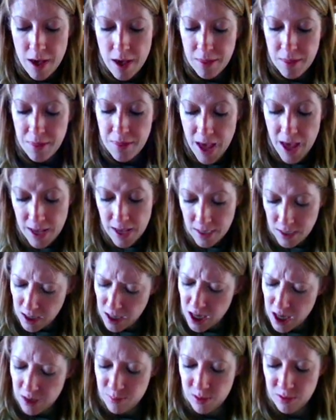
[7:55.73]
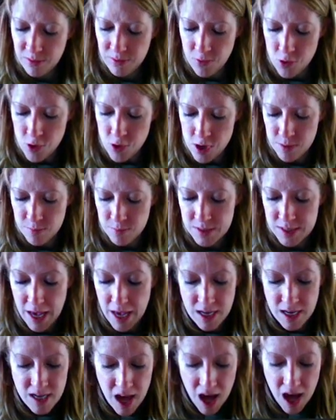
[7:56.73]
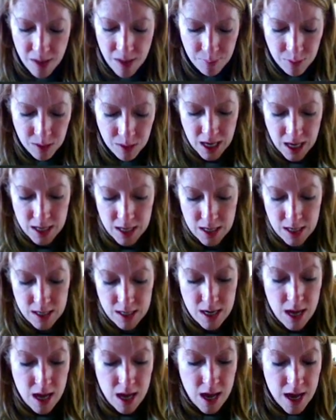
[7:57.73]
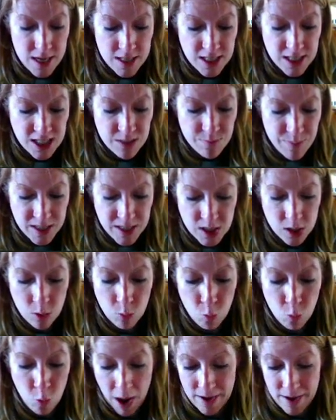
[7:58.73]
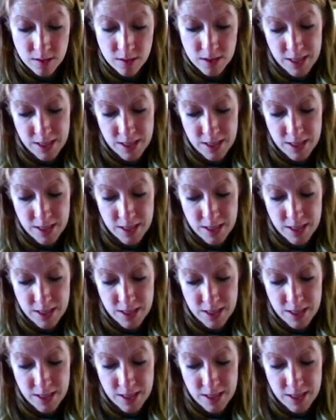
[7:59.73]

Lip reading: Then it performs a complicated and special waggle